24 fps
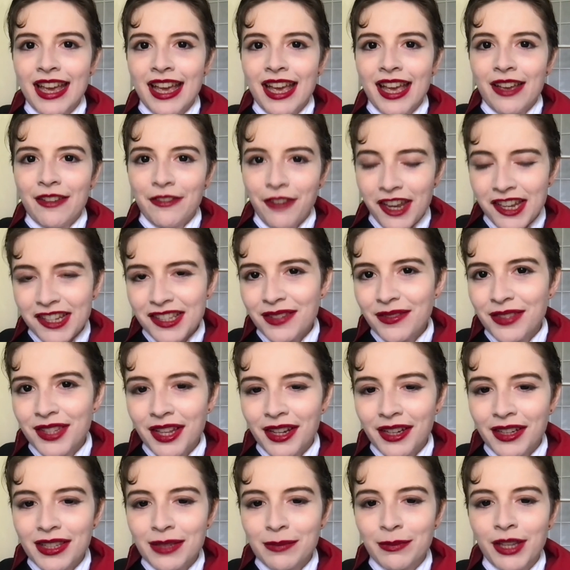Fans of the
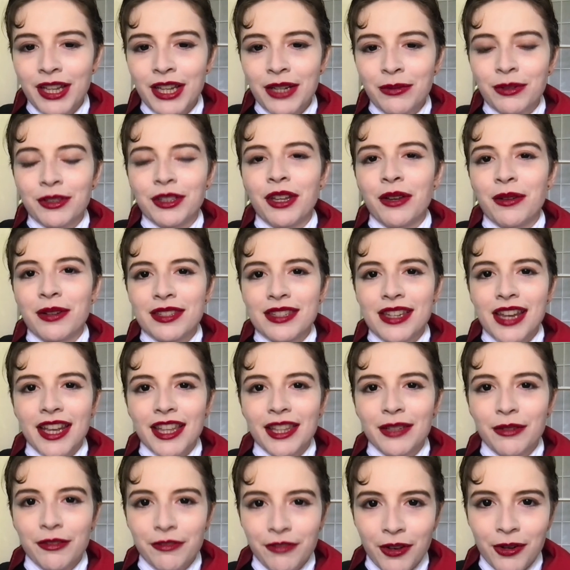unexplained will know exactly
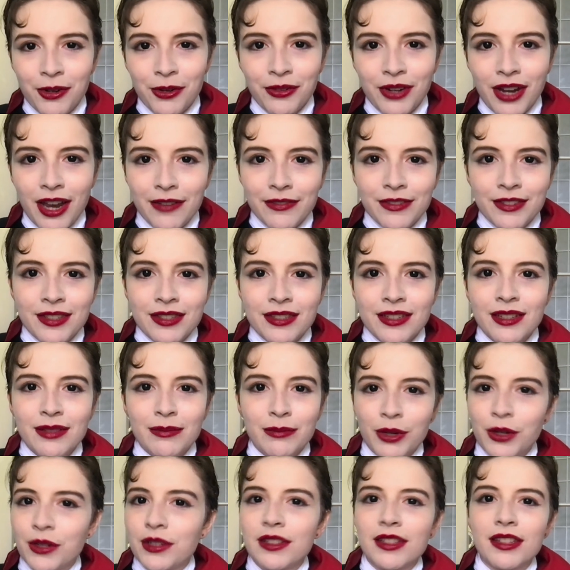what photograph is still
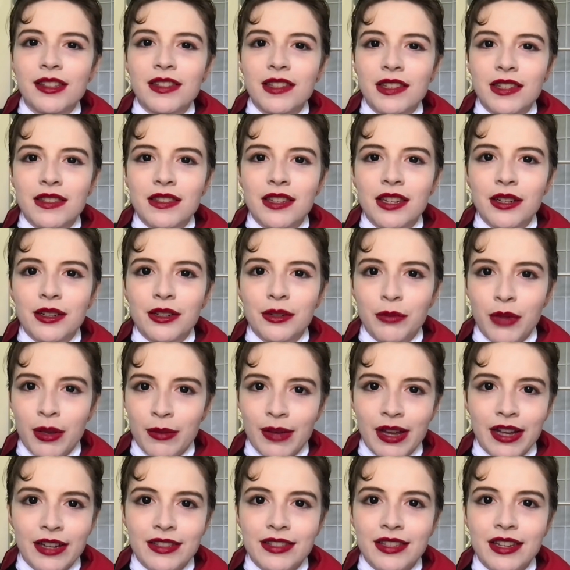mercilessly seared in my
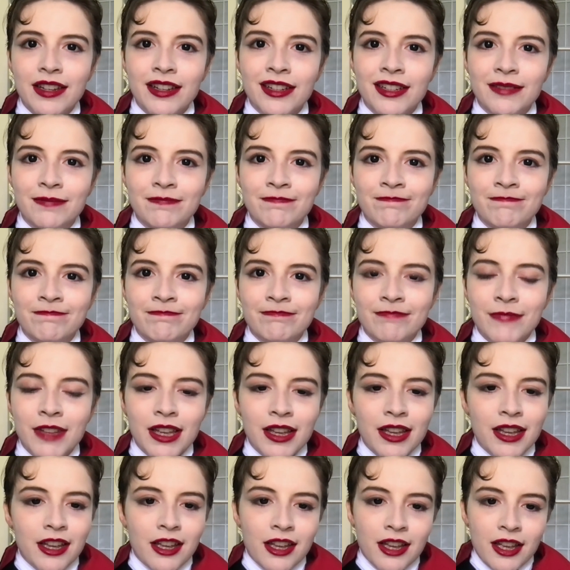mind's eye.
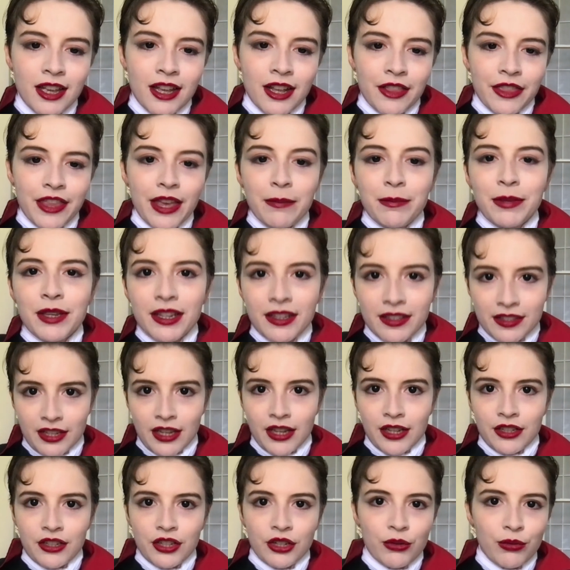That being
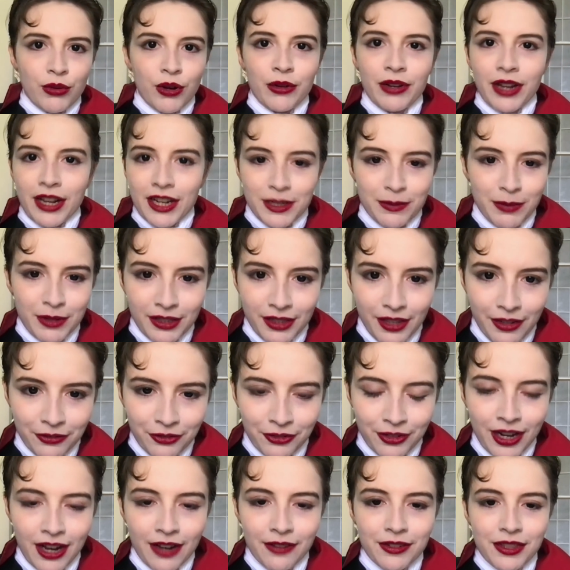said, to quote H.P.
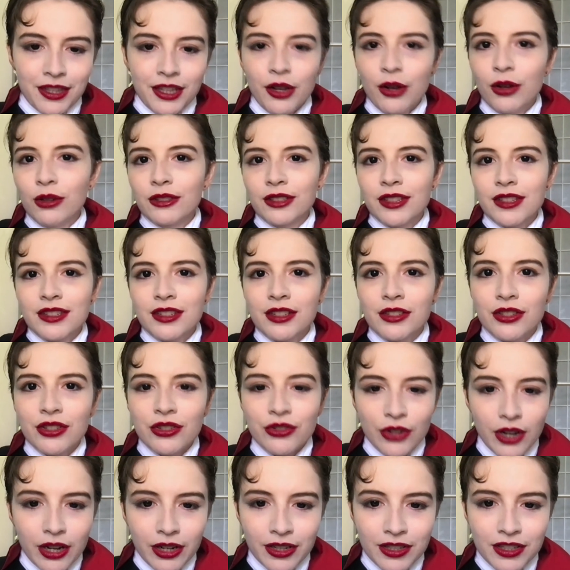Lovecraft, the oldest and
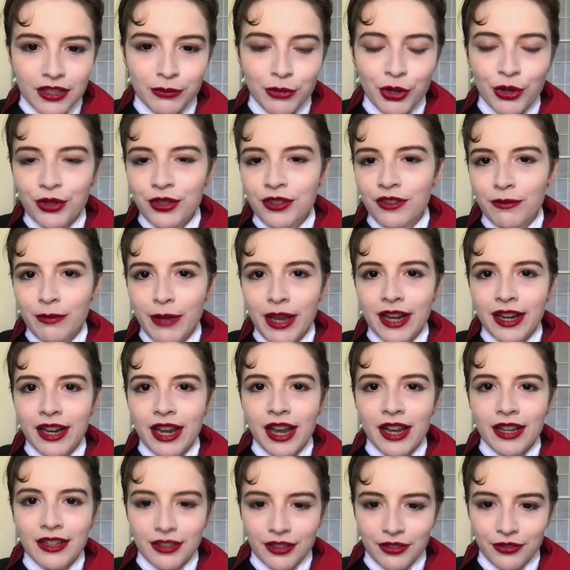strongest emotion of
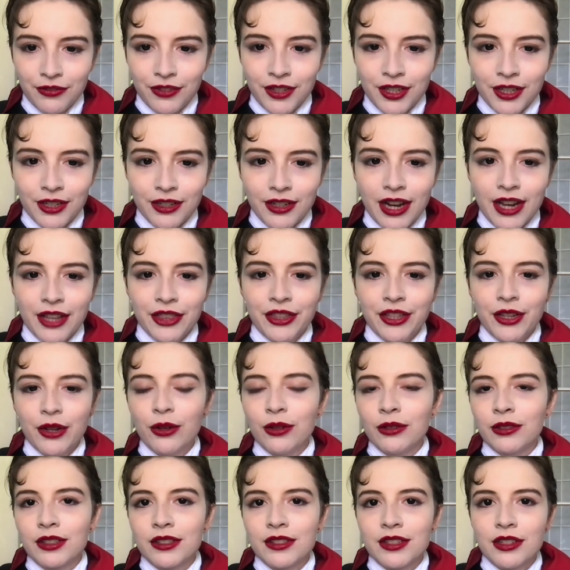mankind is fear, and the
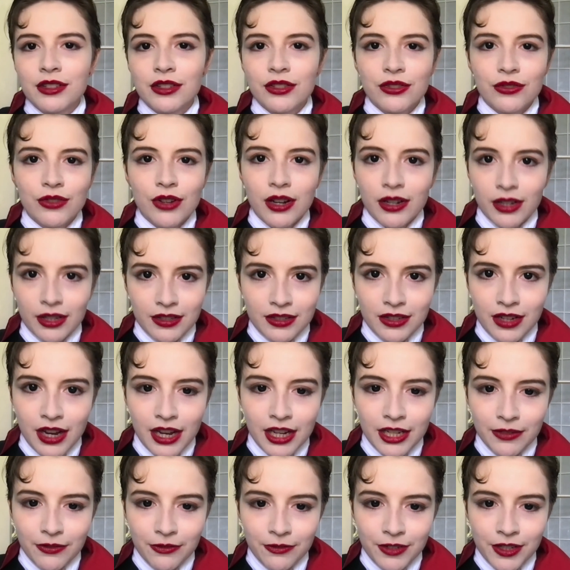oldest and strongest
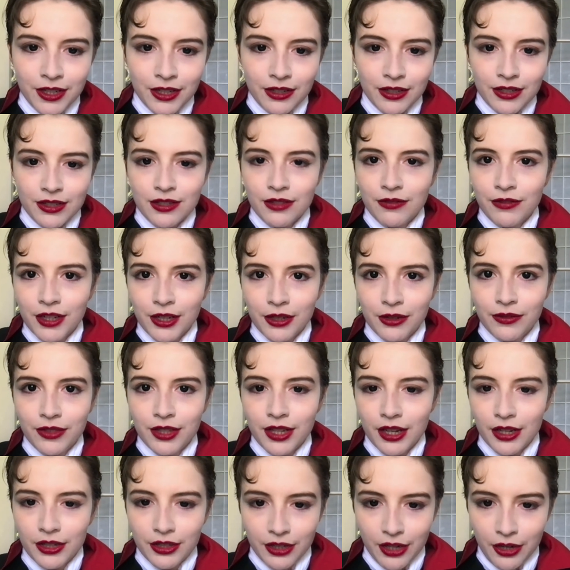kind of fear is fear of the
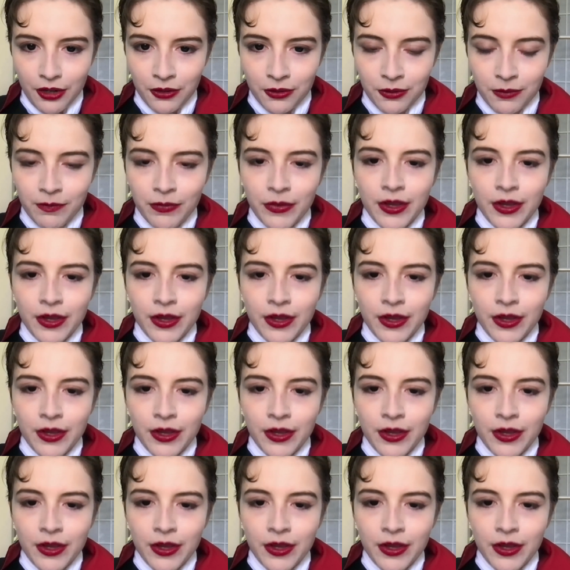unknown.